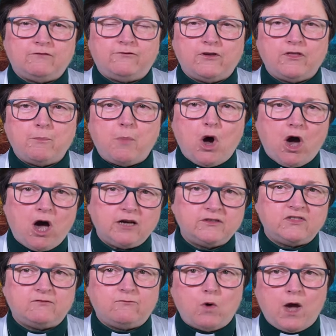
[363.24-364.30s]
for the
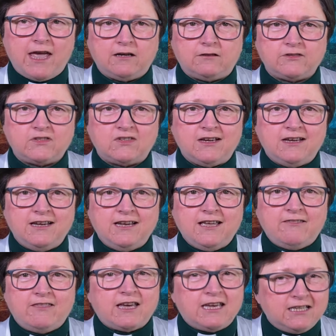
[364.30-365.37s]
pods of whales
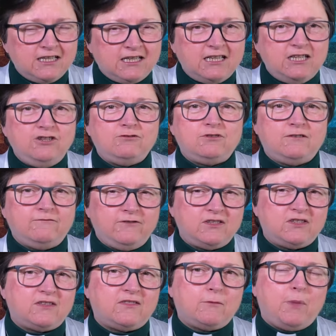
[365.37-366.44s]
that continue to
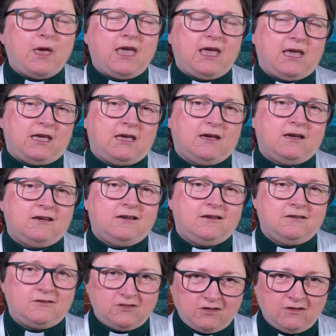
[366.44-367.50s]
visit the bay
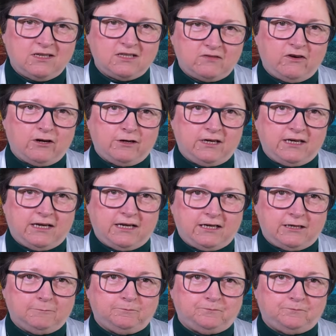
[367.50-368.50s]
to this very day.